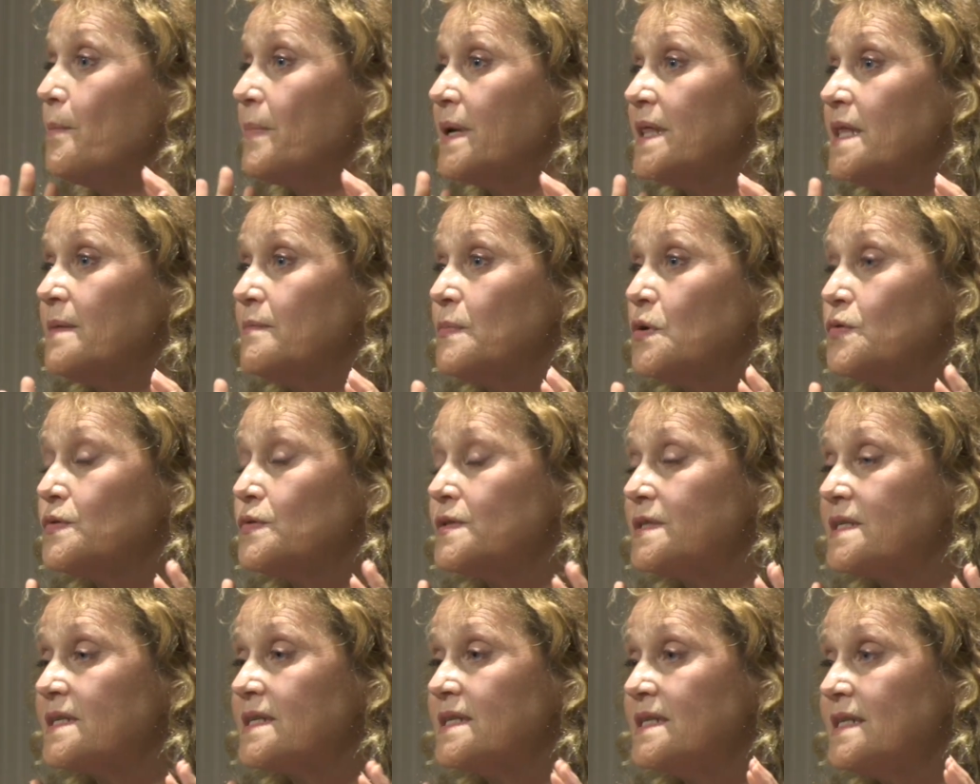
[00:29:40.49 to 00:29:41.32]
But the
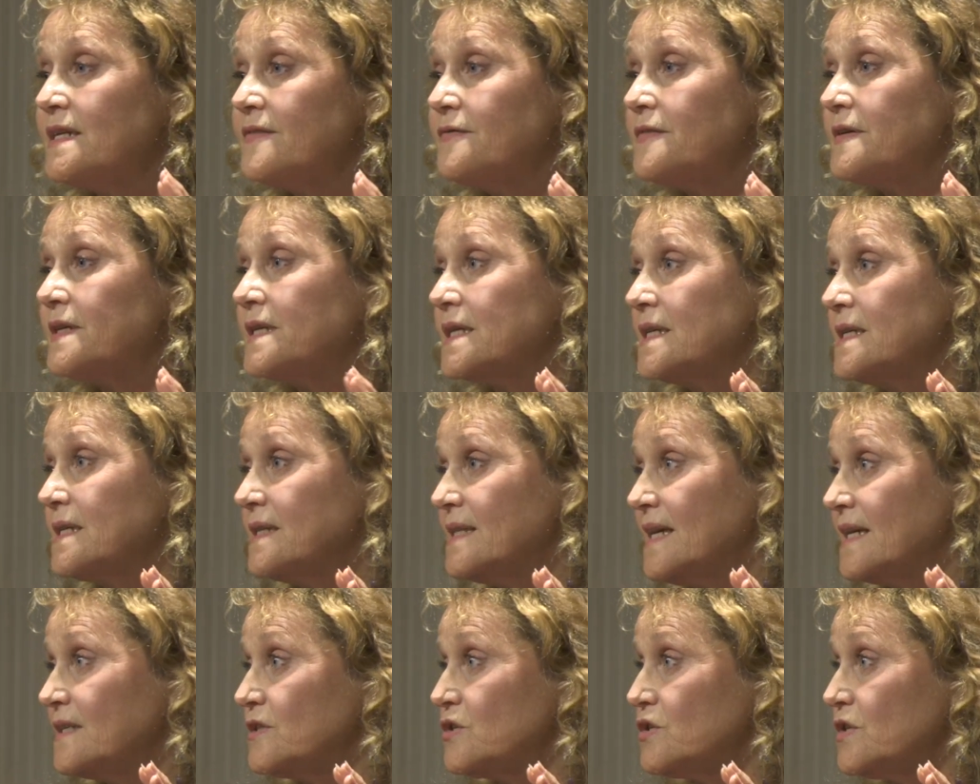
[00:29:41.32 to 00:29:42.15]
most
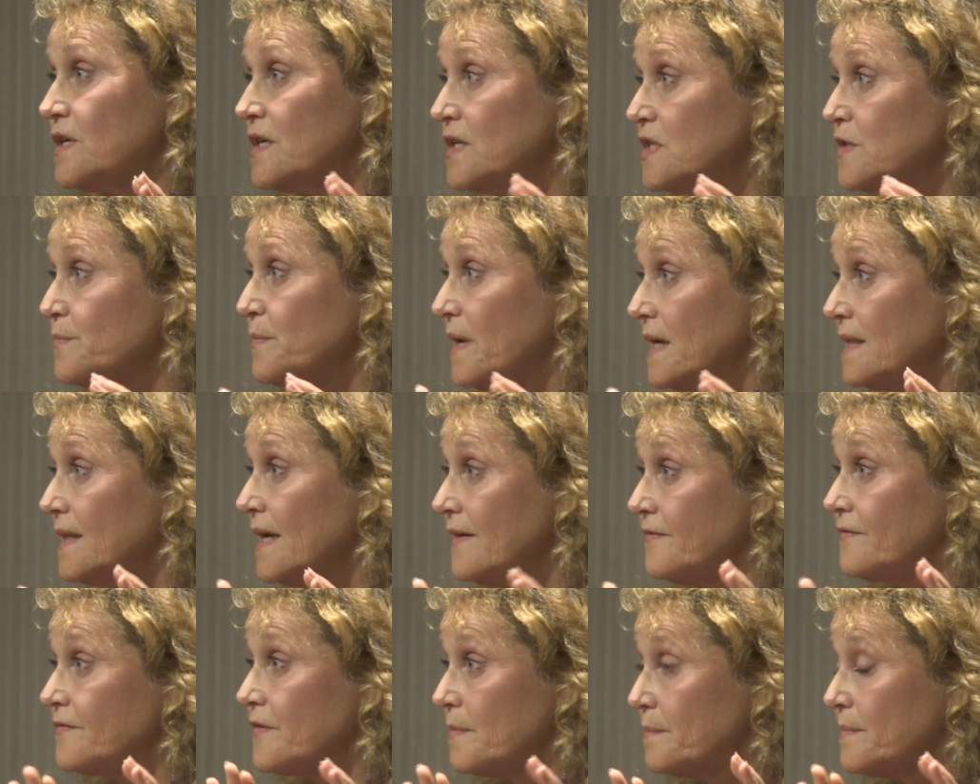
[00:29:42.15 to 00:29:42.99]
significant that changed my
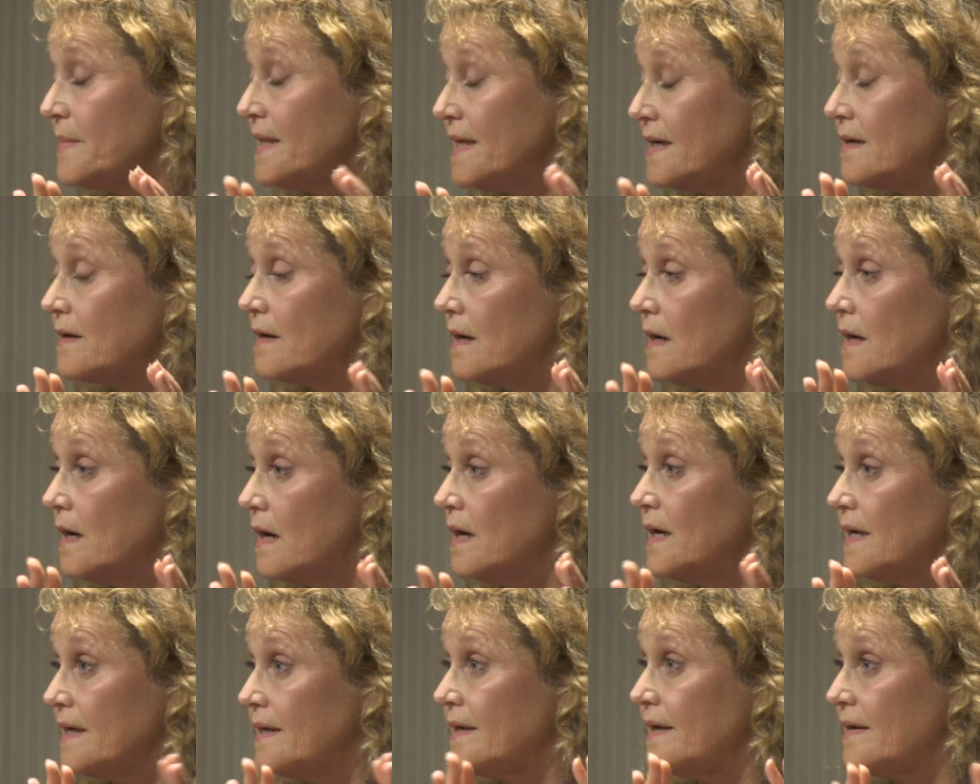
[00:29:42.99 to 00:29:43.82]
life from there
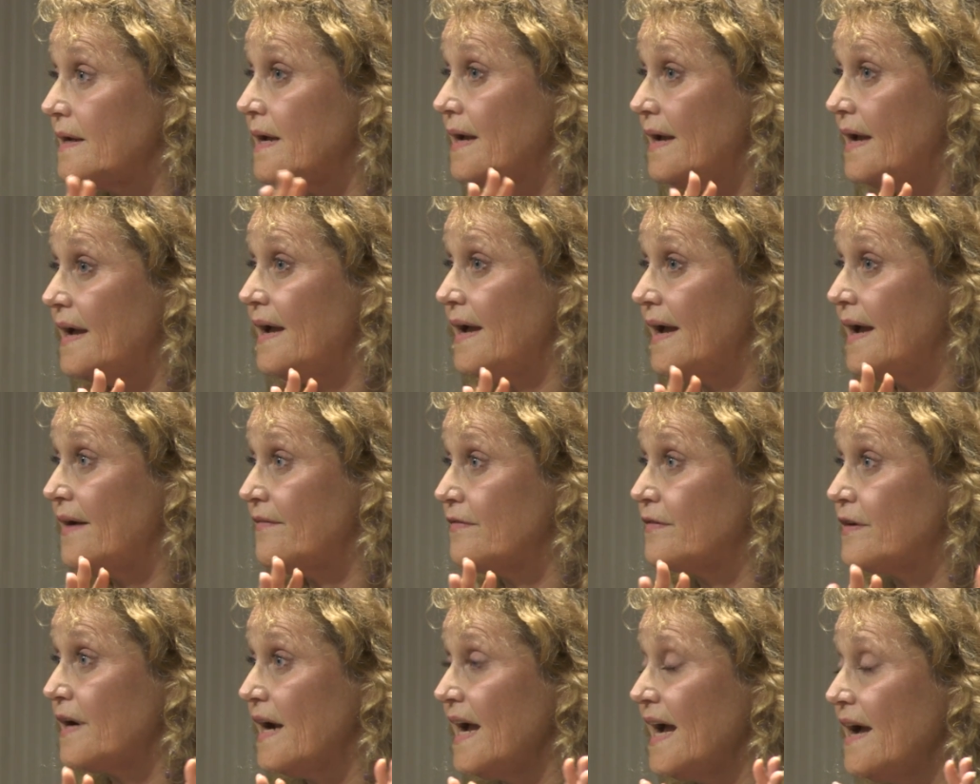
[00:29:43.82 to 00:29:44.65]
on
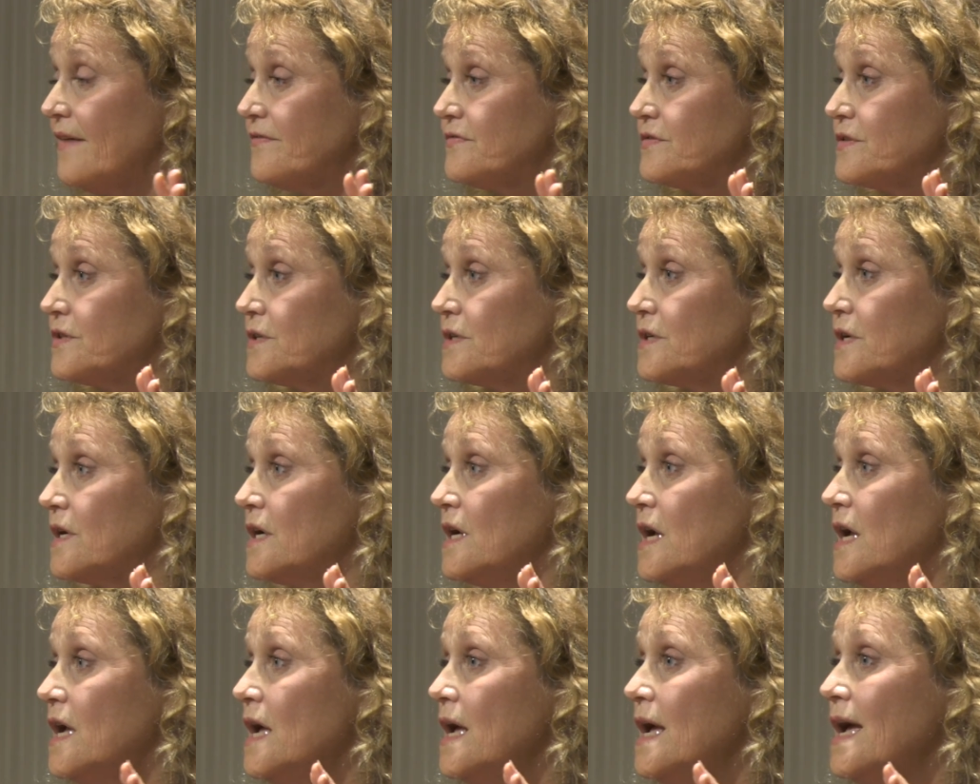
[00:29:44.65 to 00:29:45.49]
ever after
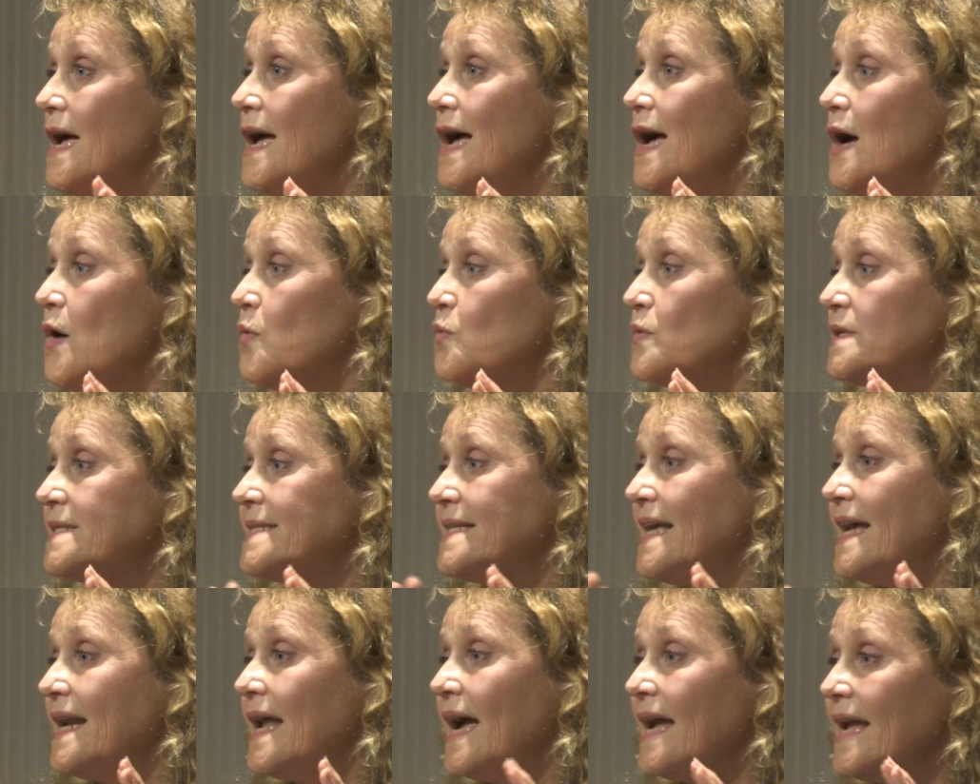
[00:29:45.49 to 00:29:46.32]
was
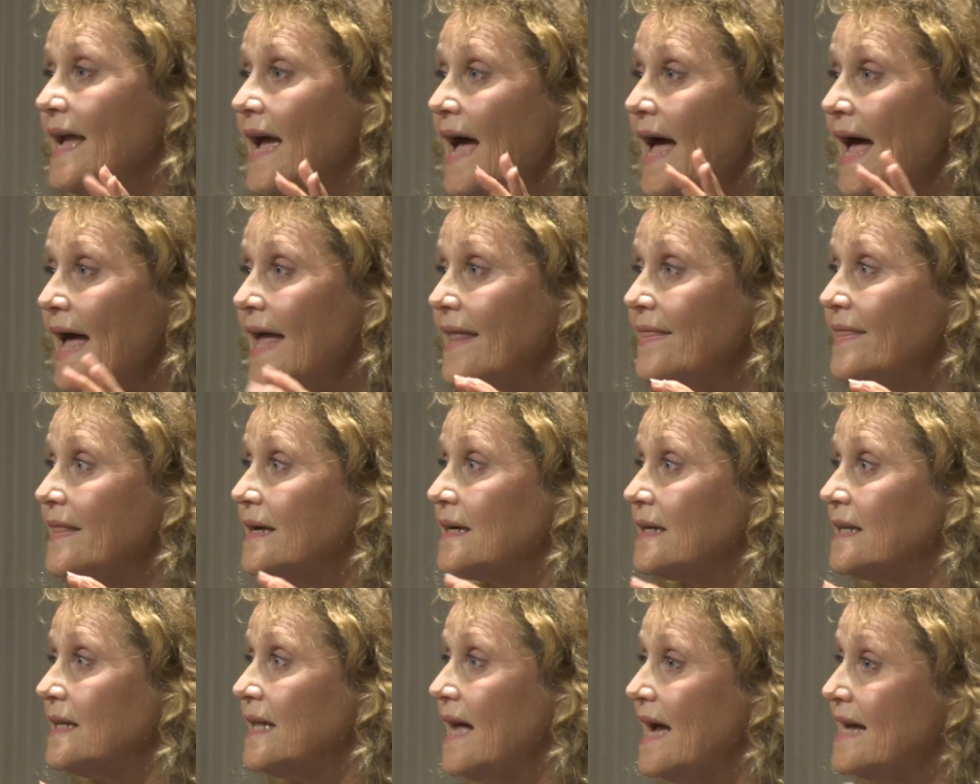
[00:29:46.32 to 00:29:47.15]
that I had the
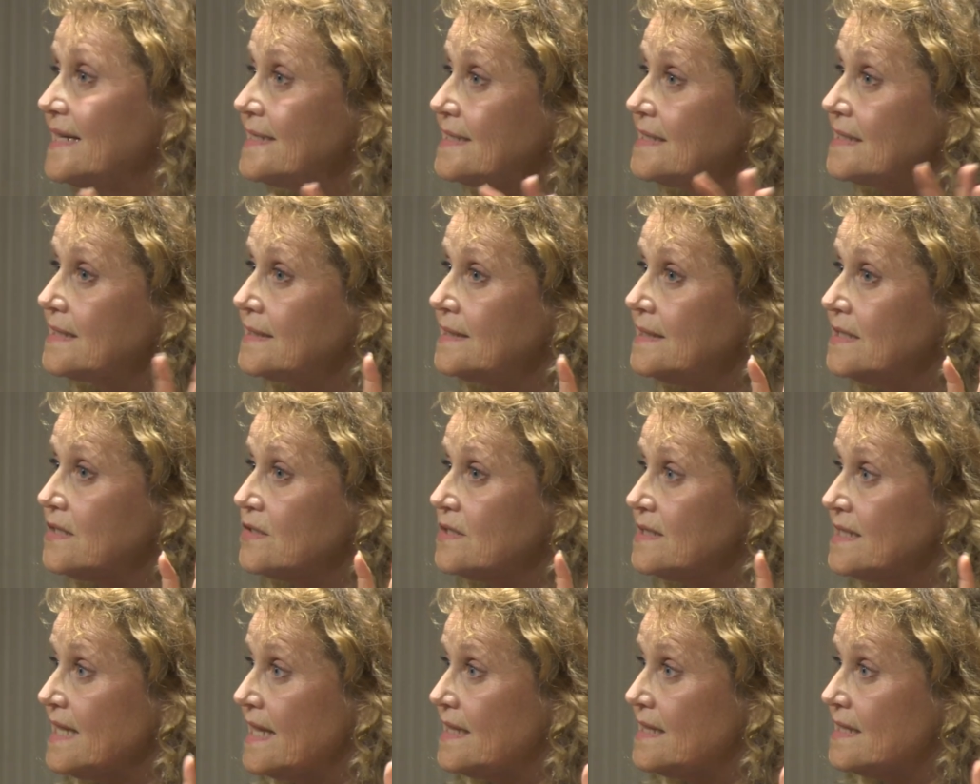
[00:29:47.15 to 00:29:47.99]
classic
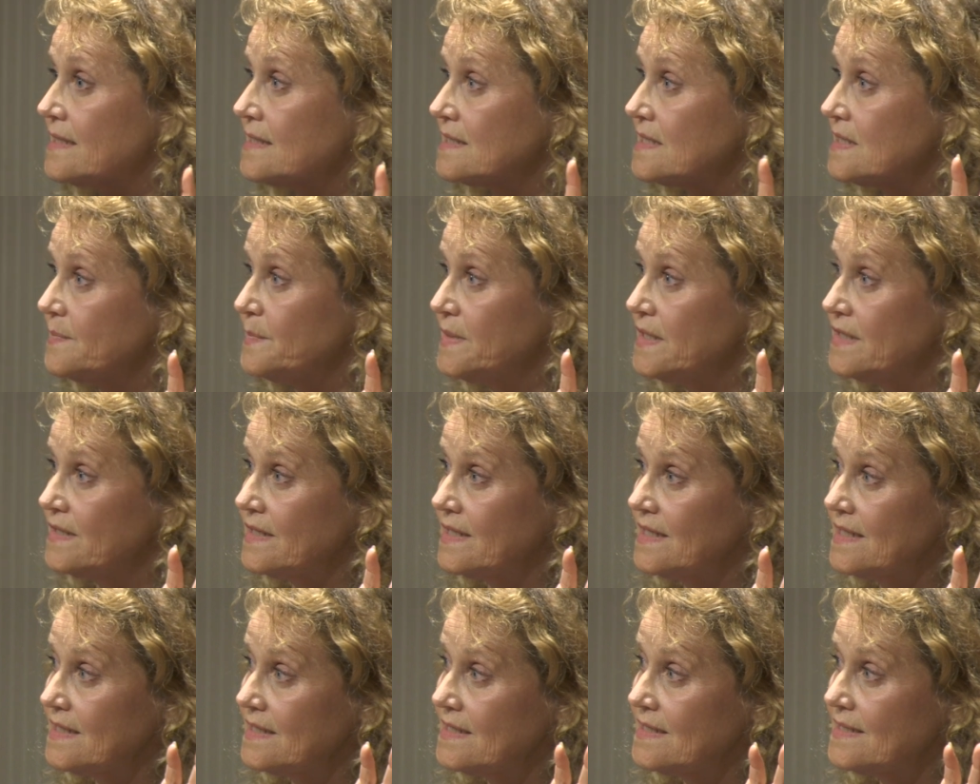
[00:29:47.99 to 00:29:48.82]
near-death
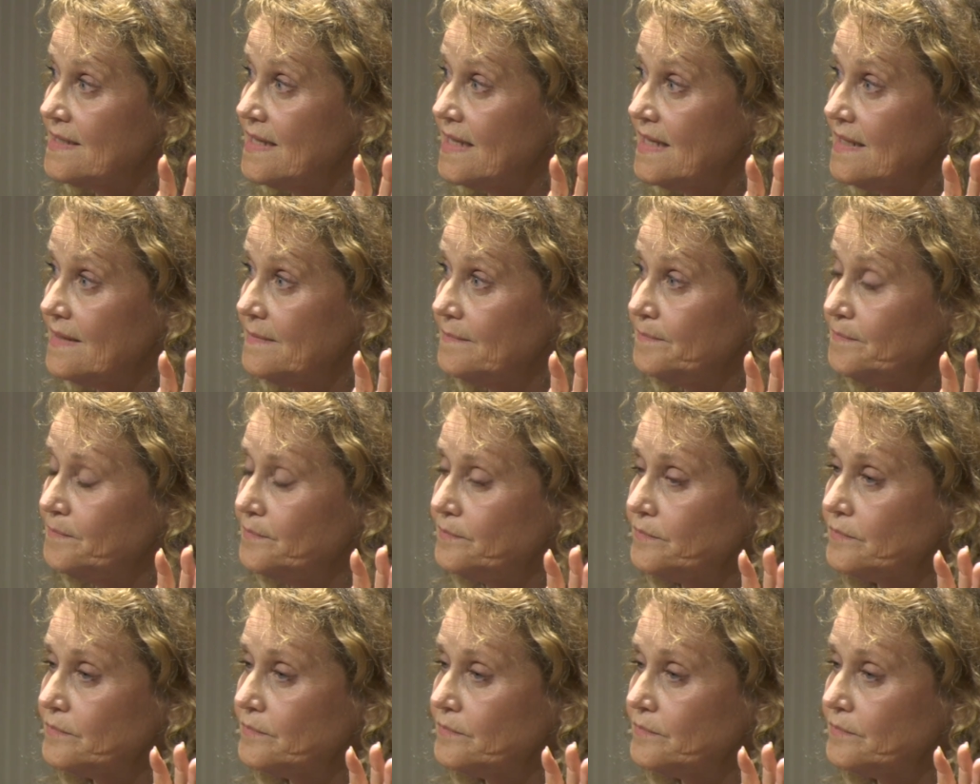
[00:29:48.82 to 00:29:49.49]
experience then.